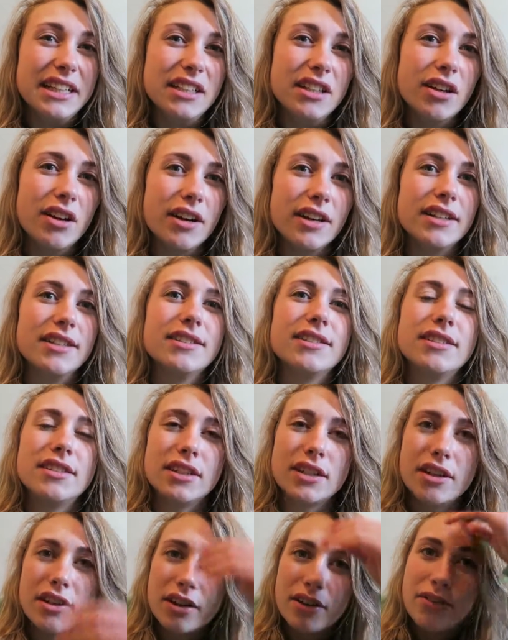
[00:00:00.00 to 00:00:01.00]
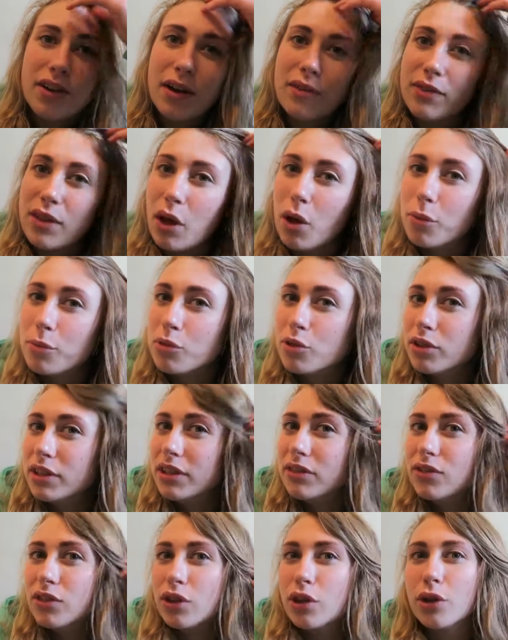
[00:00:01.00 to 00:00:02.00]
nice to kind of have that option,
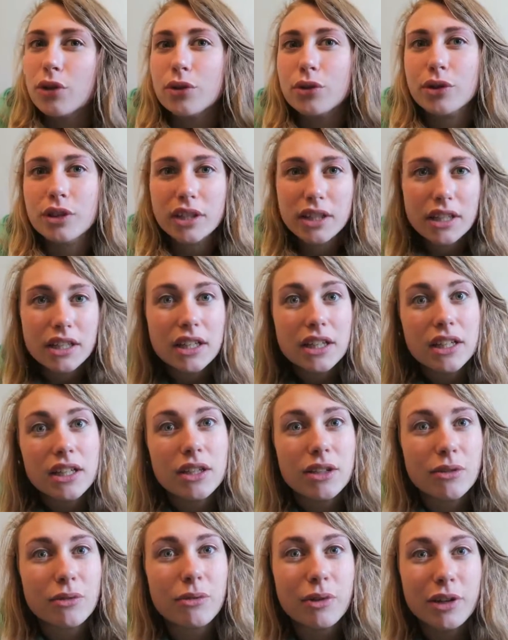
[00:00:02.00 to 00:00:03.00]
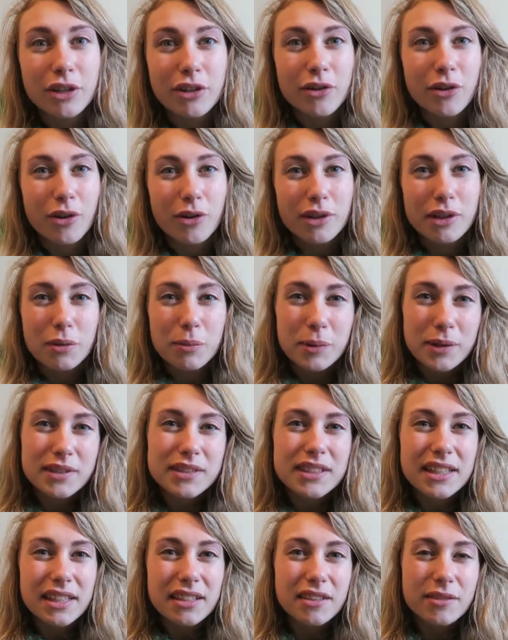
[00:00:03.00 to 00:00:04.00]
even though when you are a little bit
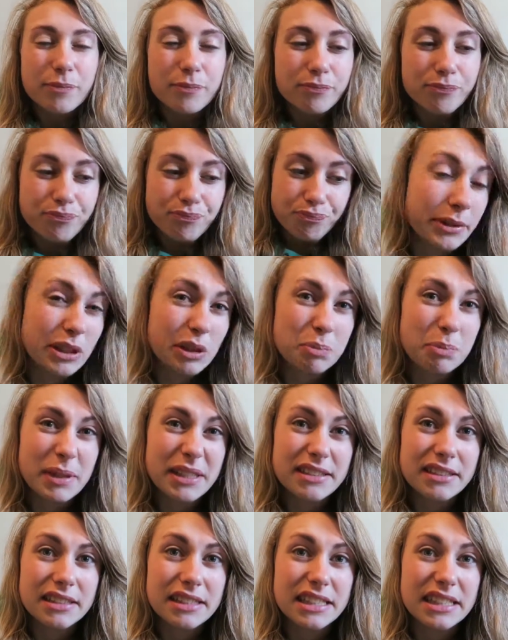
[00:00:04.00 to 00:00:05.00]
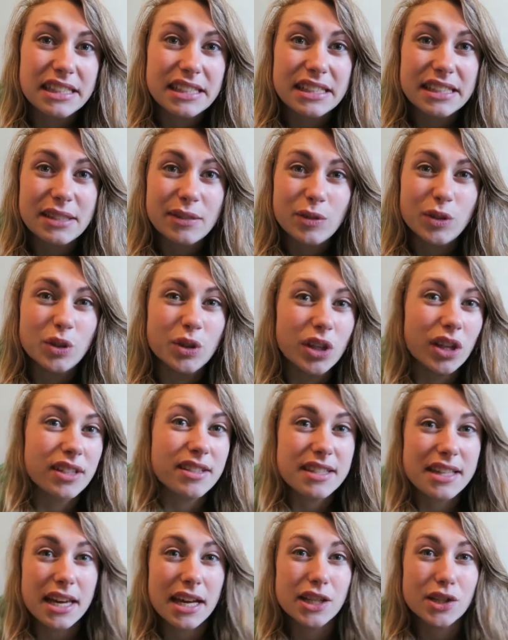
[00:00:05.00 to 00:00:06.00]
skint. Which is basically giving you
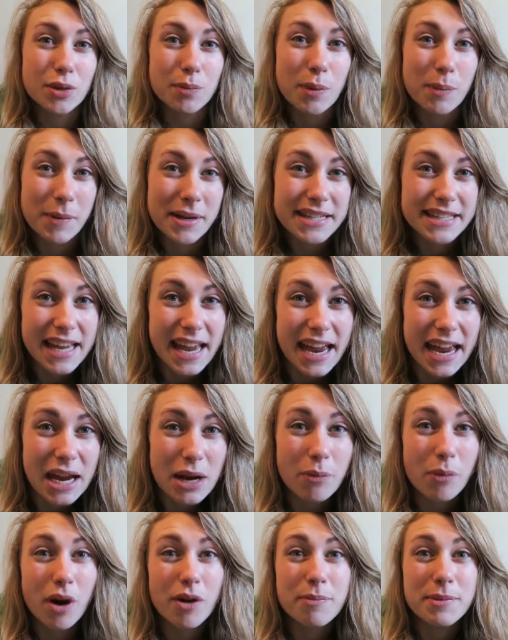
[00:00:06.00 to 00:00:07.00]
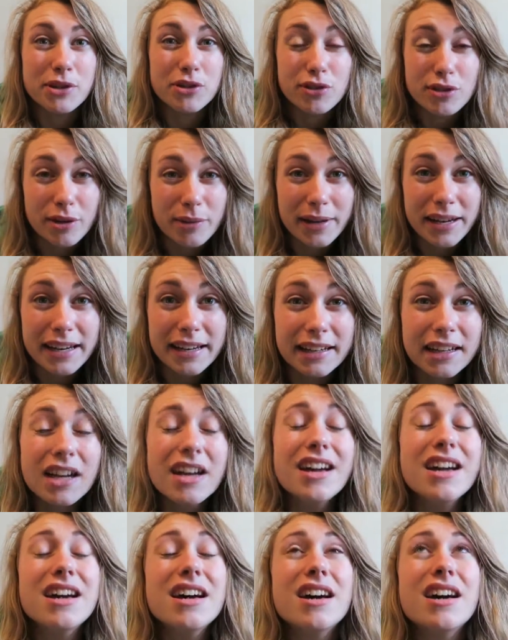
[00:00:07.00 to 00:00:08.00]
guys a catch up on my day, what I've been doing.
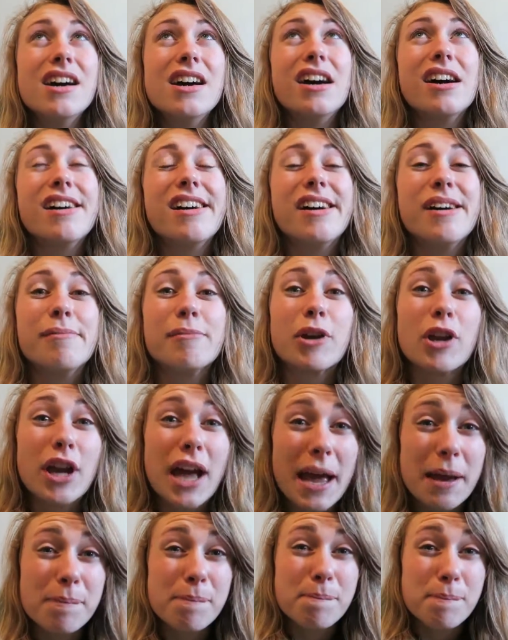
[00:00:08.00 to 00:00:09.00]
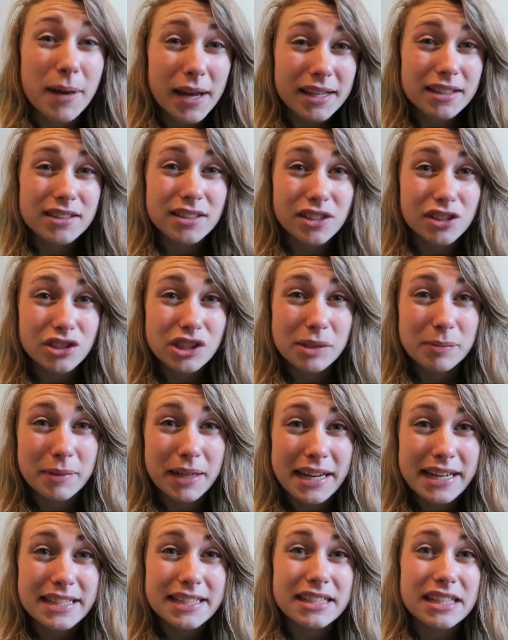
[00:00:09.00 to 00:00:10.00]
I'm gonna head back to the gym
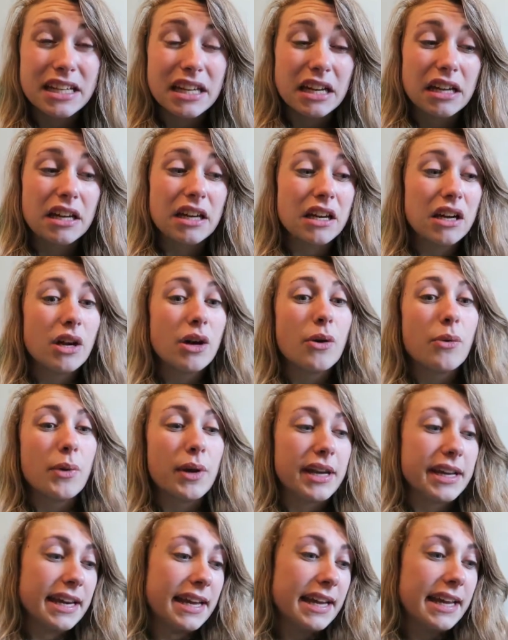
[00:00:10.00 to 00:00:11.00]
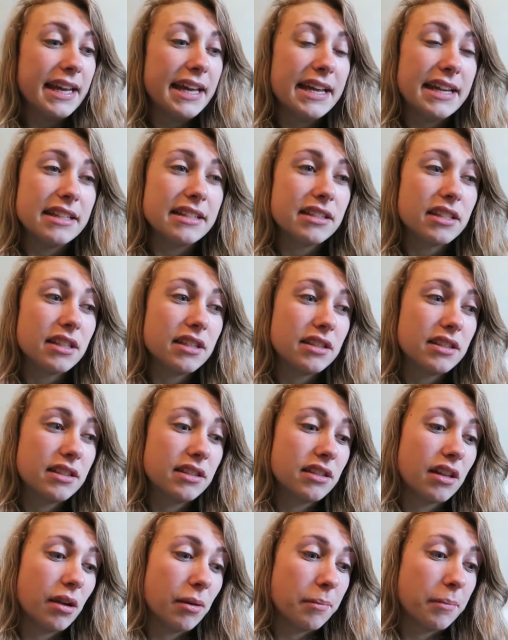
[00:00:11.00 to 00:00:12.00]
later. We're gonna hit
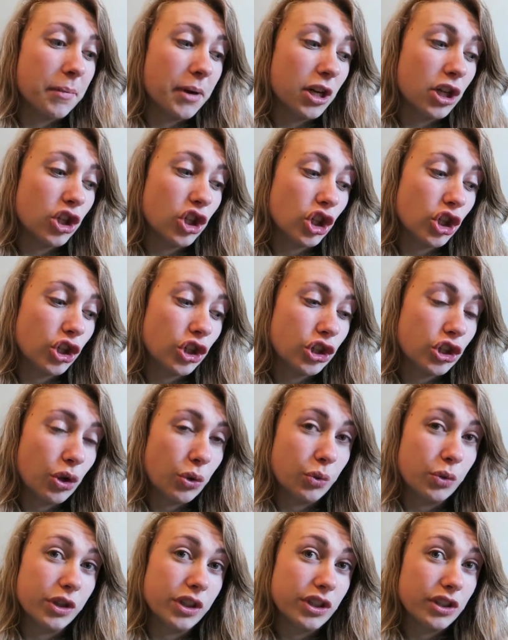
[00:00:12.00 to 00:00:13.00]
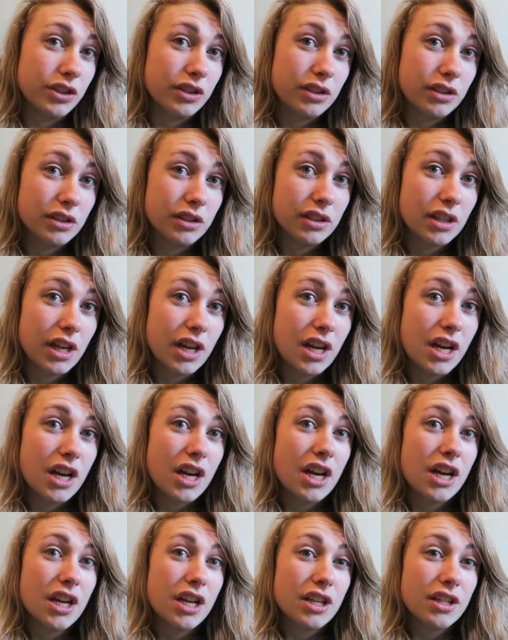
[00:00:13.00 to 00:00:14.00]
some shoulders.
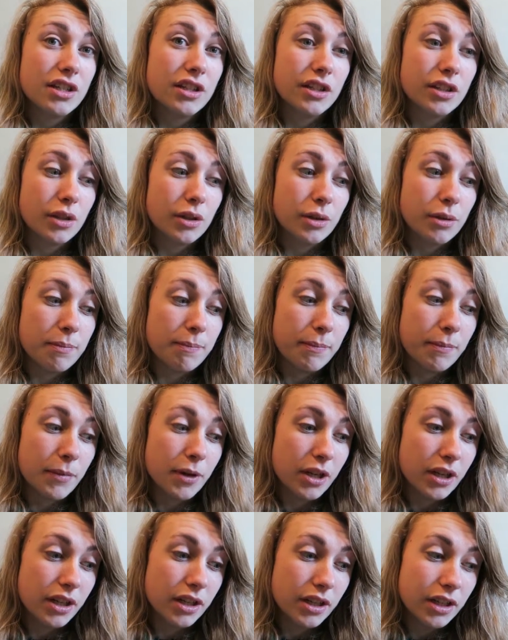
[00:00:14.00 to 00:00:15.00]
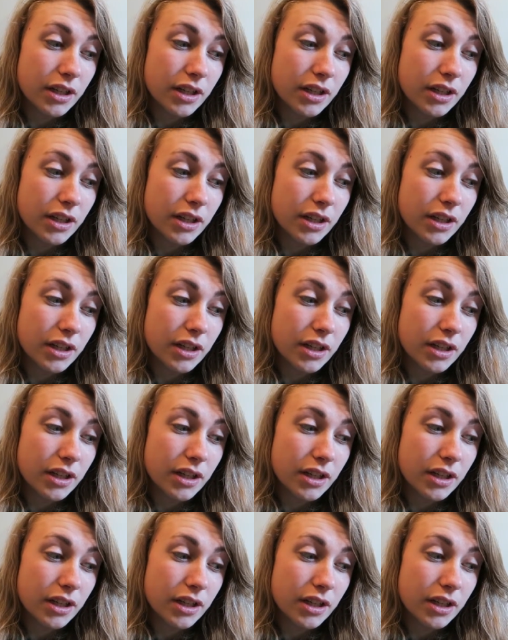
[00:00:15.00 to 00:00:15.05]
So